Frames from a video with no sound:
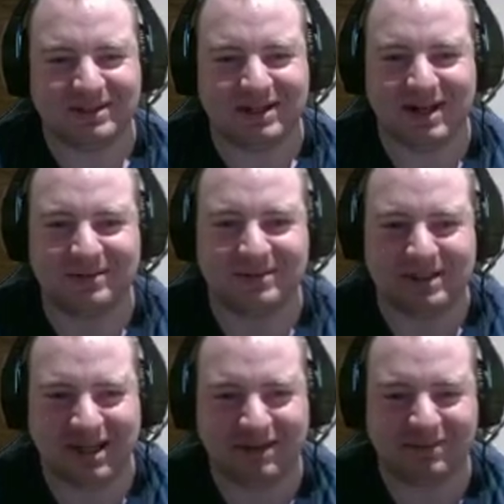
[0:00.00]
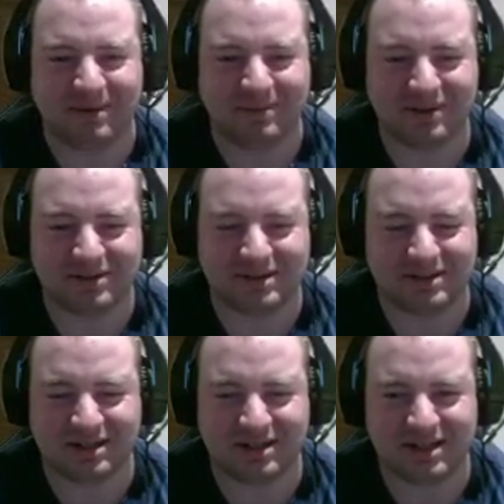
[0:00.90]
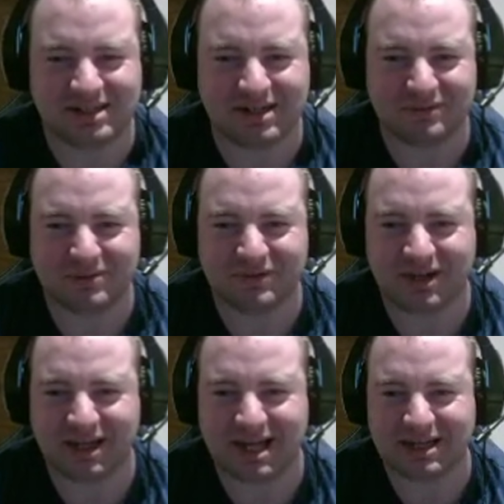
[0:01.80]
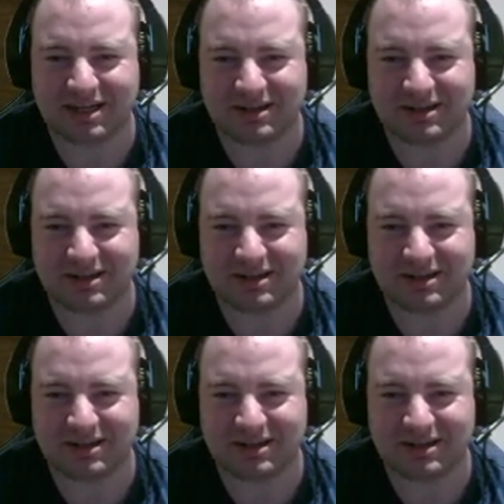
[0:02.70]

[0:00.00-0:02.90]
I want to carry my master into the next level if I can.